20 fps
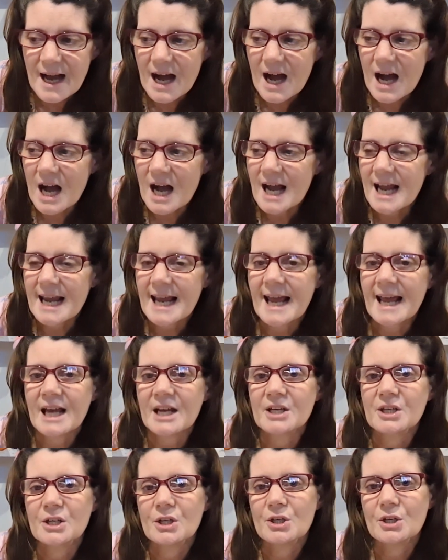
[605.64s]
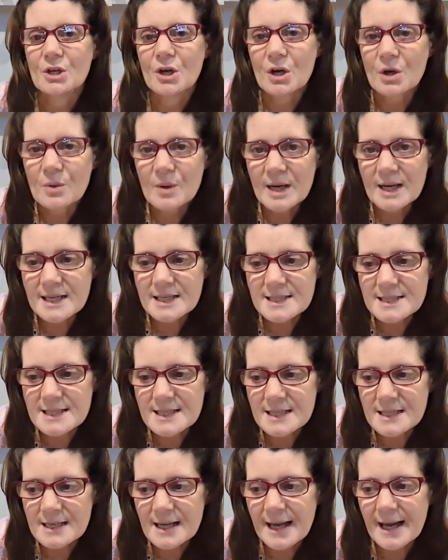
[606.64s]
I had no
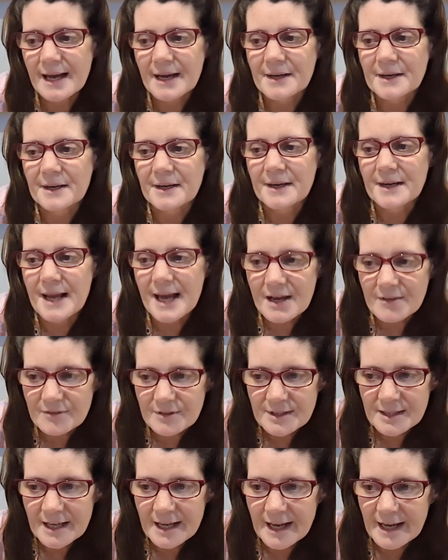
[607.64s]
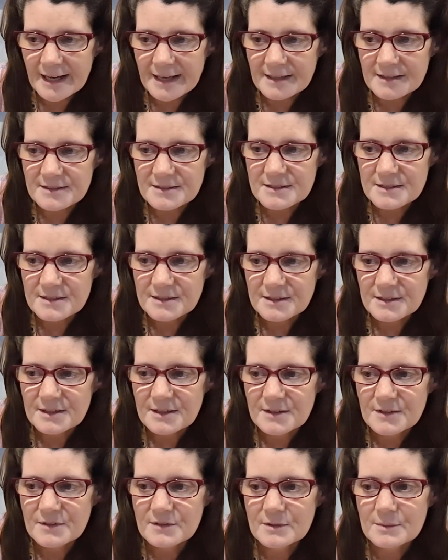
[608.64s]
idea how to navigate
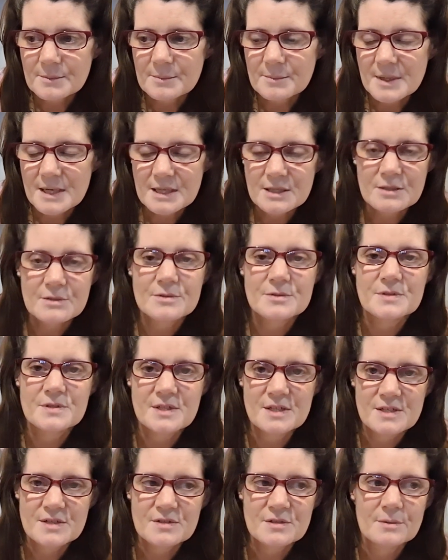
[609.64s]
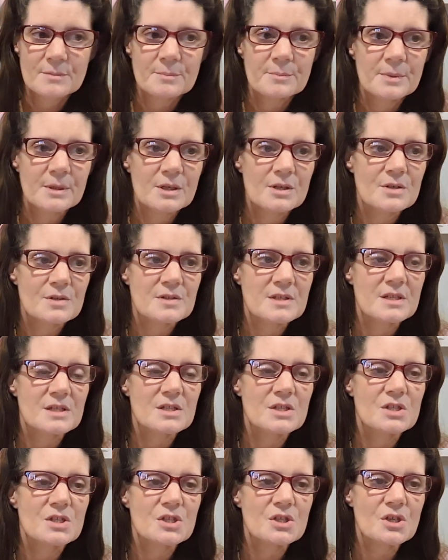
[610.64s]
the medical system because it's
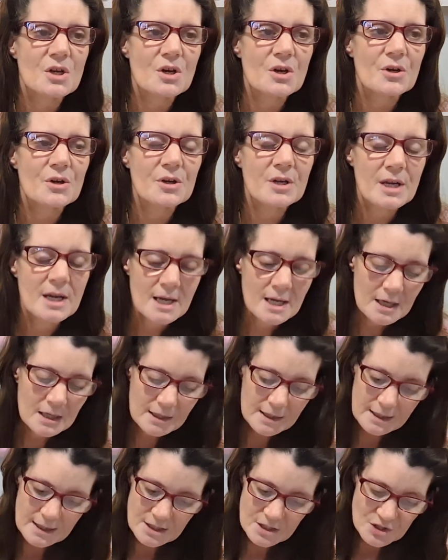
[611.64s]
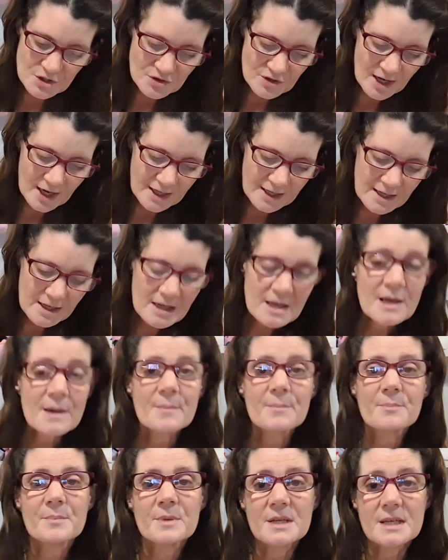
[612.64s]
so, in Australia,
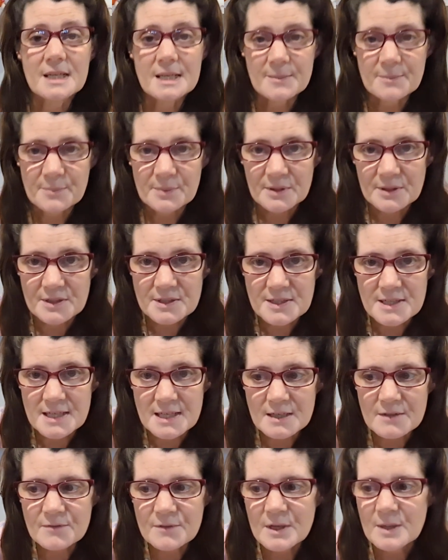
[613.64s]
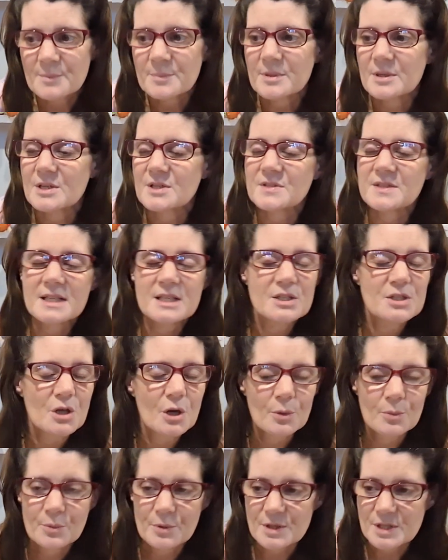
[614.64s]
manipulative, because they
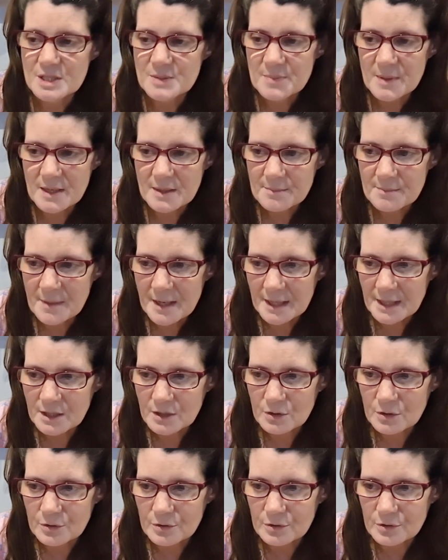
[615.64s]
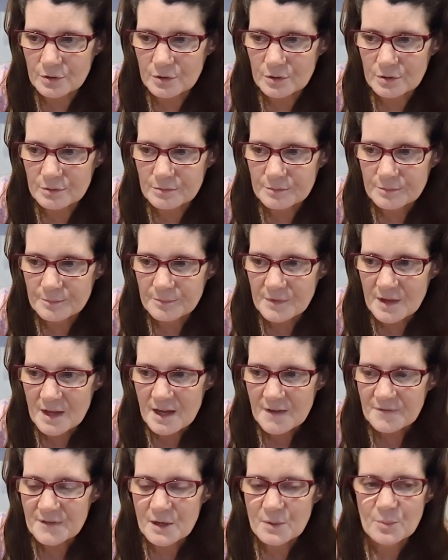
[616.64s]
don't want to spend money on you.
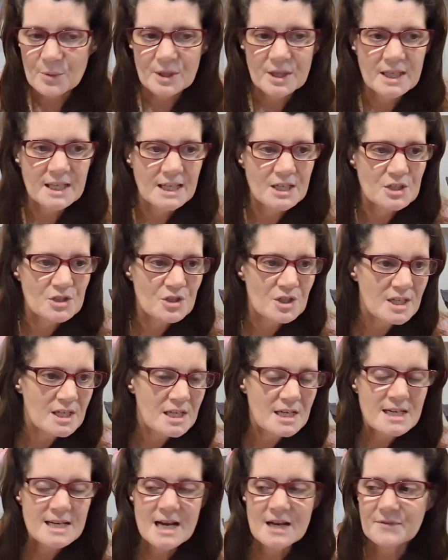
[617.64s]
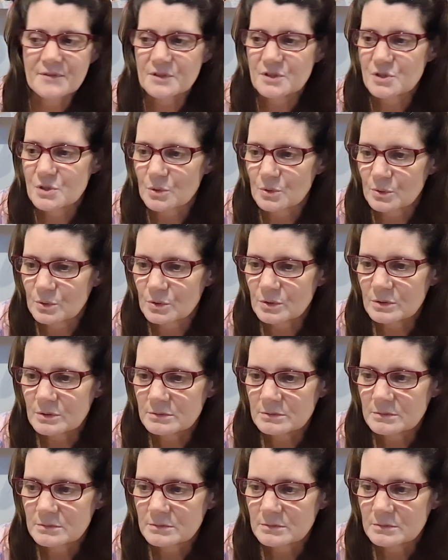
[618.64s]
They want to get you in and out the door.